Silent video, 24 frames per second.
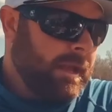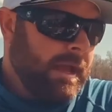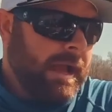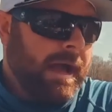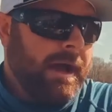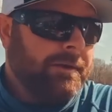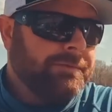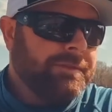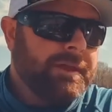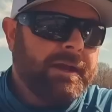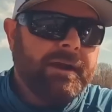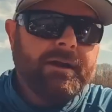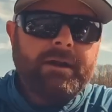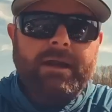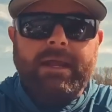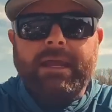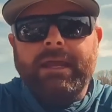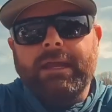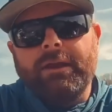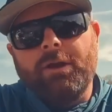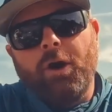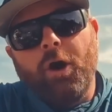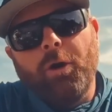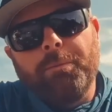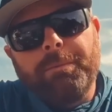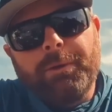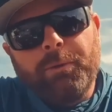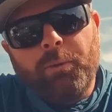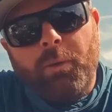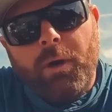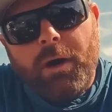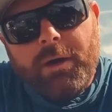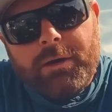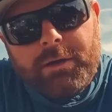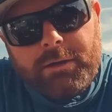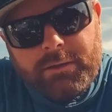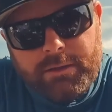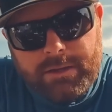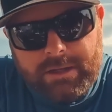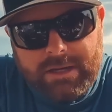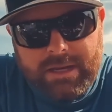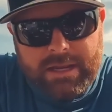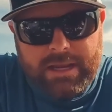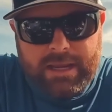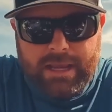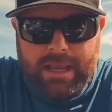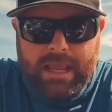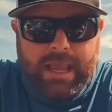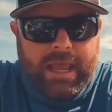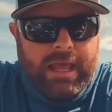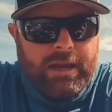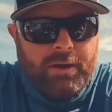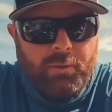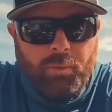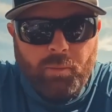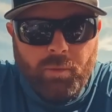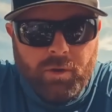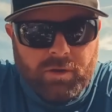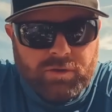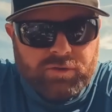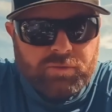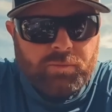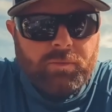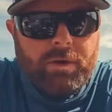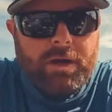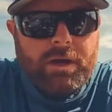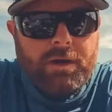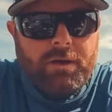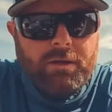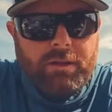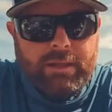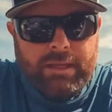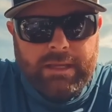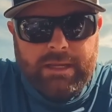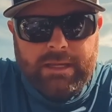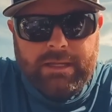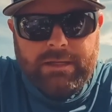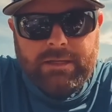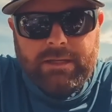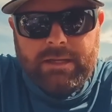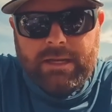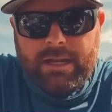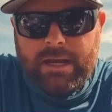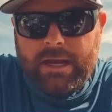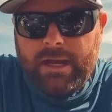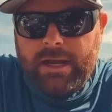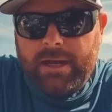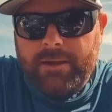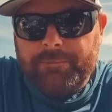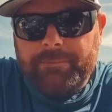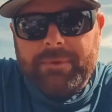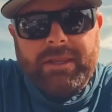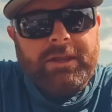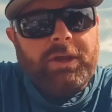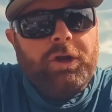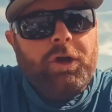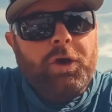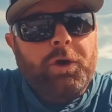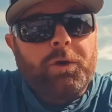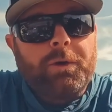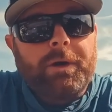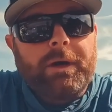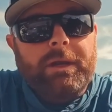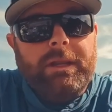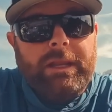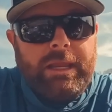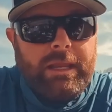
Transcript: out there in open water. And it works well in uh, in current.